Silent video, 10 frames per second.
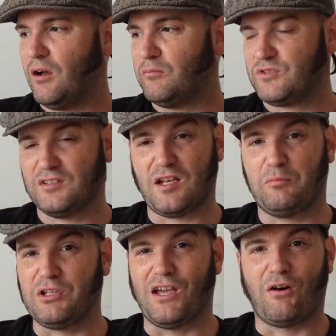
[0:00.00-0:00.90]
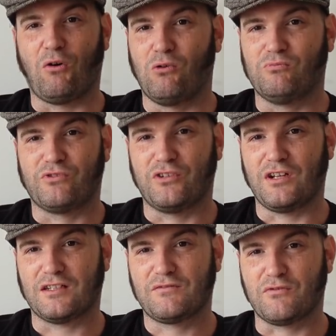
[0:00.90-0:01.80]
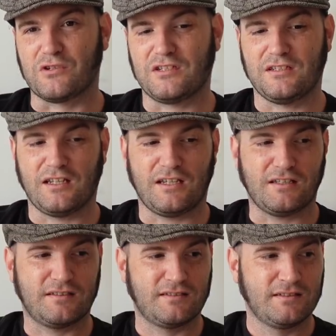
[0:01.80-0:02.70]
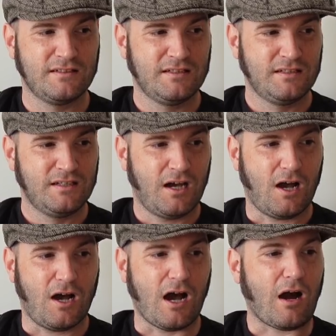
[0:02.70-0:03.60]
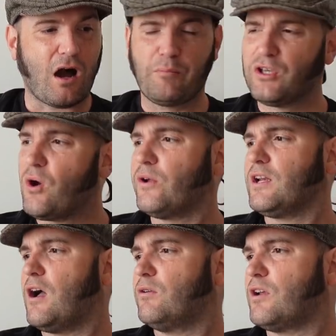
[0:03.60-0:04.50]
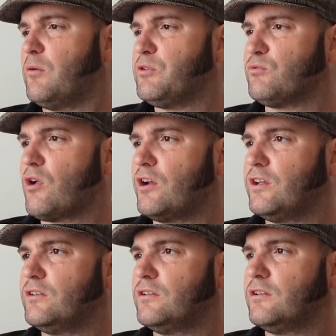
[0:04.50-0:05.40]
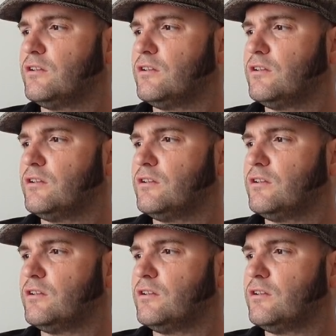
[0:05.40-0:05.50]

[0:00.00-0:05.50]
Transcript: Since I'll be at home for the next 14 days, I'll be going out and I'll be running,